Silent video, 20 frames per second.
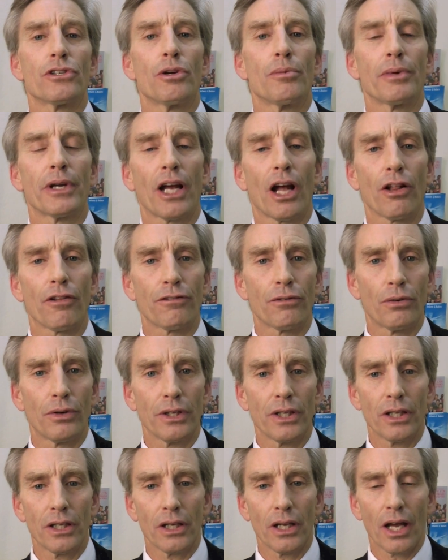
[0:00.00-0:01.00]
Sonoma,
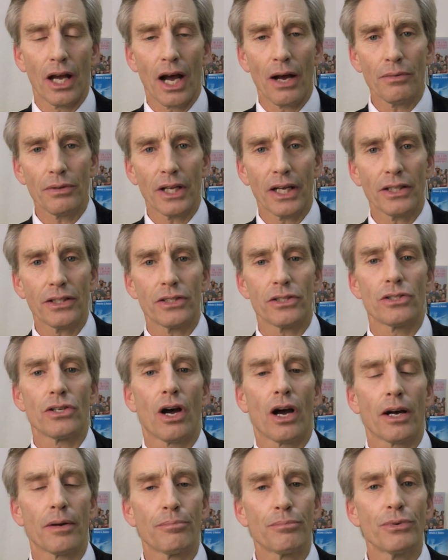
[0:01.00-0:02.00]
California. I would like to
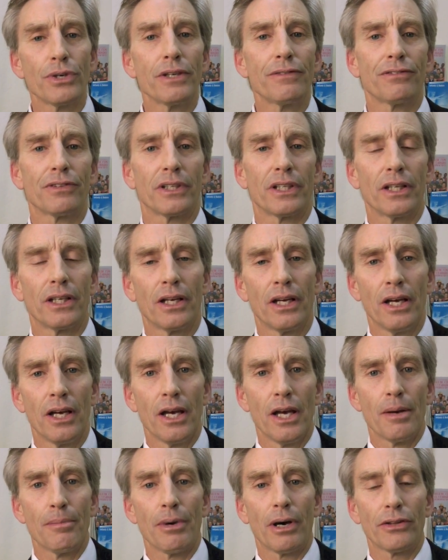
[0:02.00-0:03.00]
talk briefly
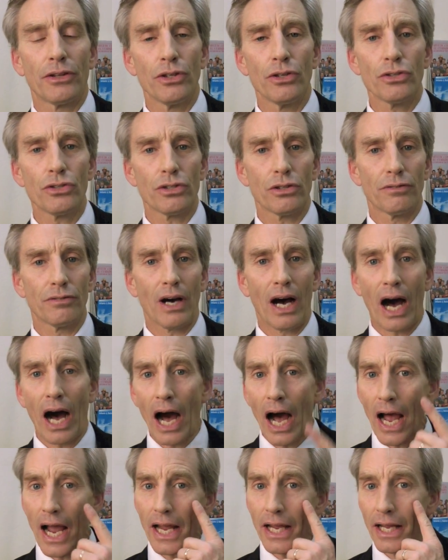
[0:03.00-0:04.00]
about the use of
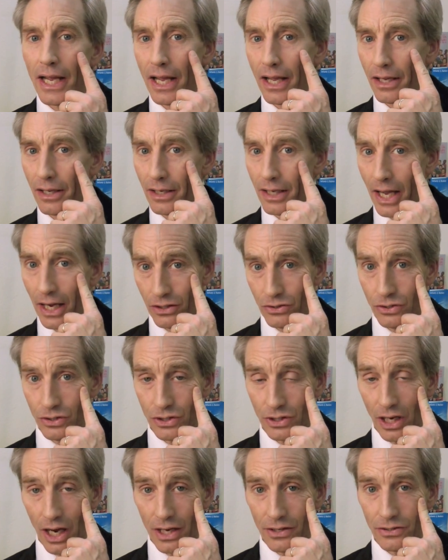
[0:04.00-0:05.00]
eye
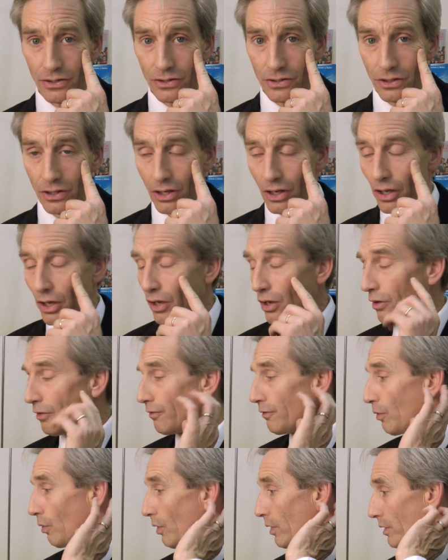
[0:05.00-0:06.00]
exercises
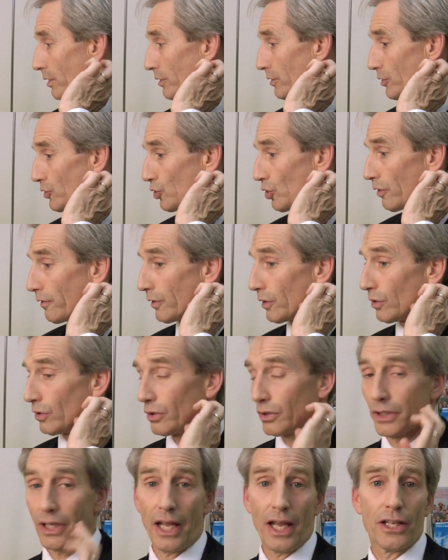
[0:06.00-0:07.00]
for
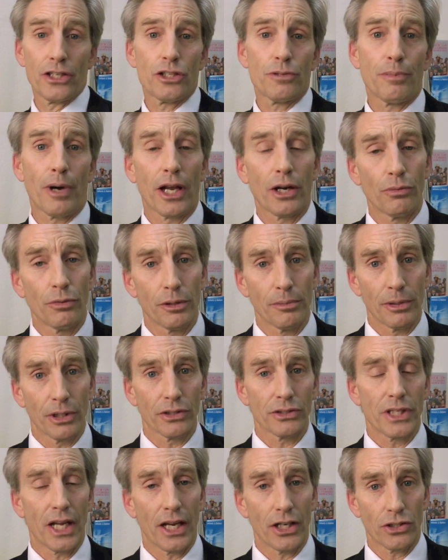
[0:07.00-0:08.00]
cervical and spinal
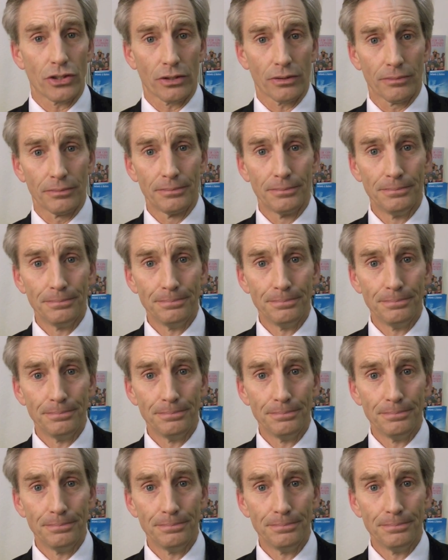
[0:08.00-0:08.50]
rehabilitation.